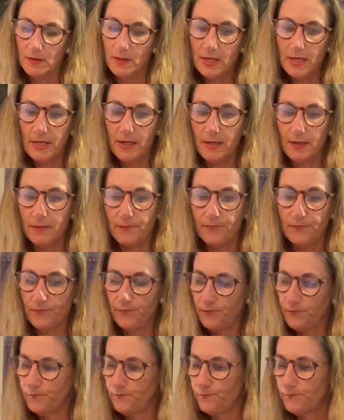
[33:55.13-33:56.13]

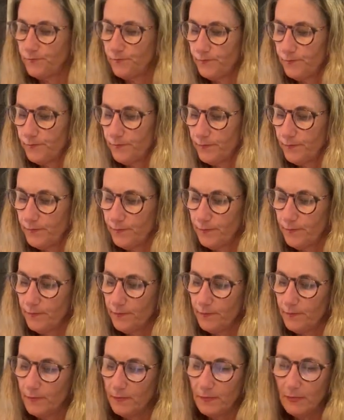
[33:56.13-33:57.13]
um,
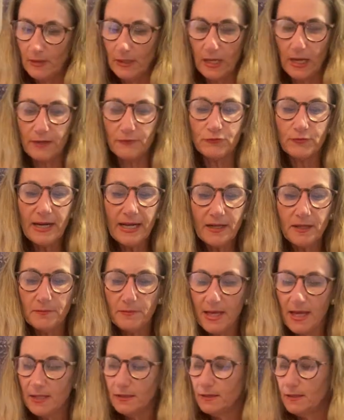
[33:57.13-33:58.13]
I
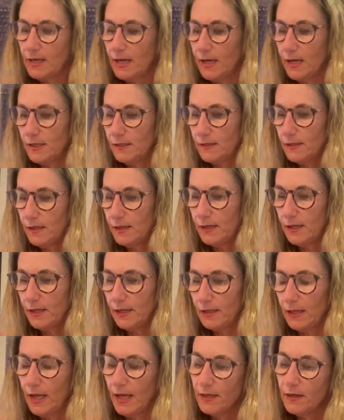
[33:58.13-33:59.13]
recommend that,
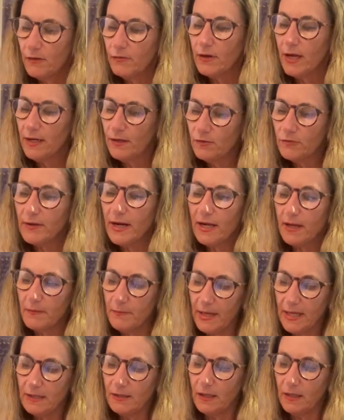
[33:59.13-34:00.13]
I, I don't, I don't
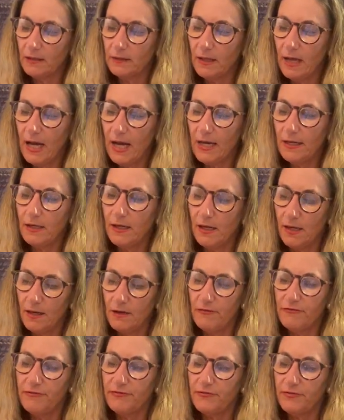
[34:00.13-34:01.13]
recommend a lot
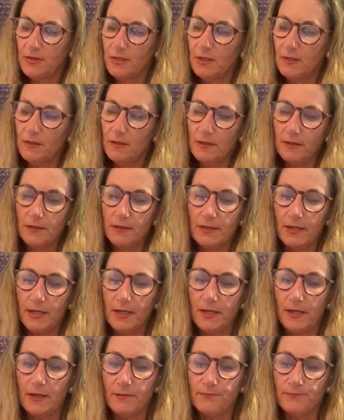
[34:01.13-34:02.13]
of
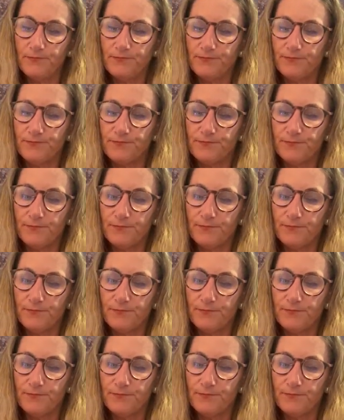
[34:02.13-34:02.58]
um,